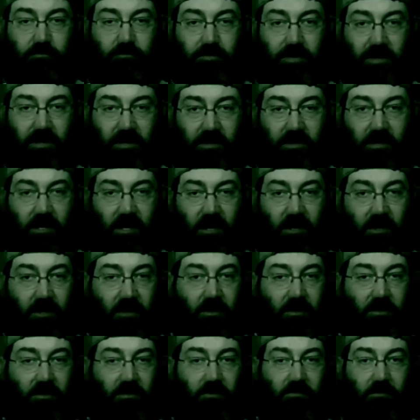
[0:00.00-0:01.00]
Beard
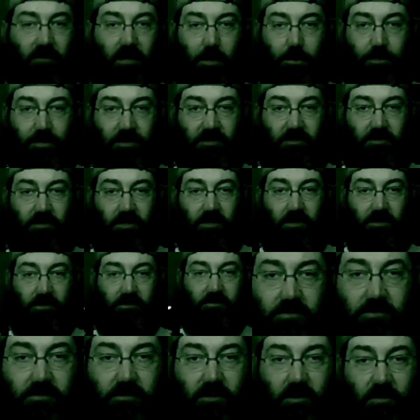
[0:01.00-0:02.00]
Hair Crappie
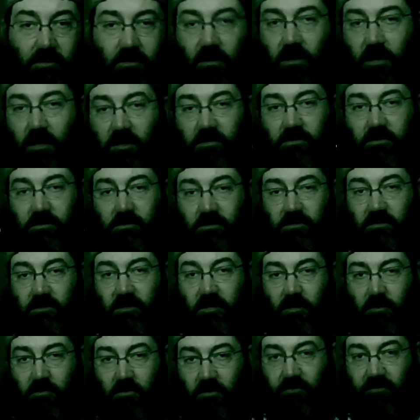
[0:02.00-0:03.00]
Jigs Across the
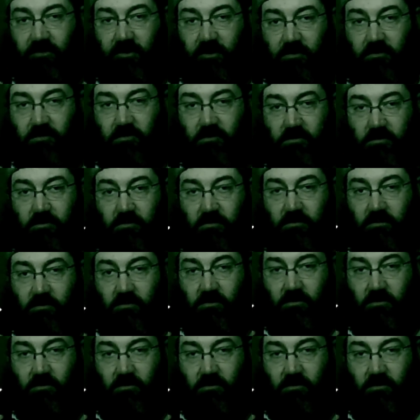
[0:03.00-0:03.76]
Universe.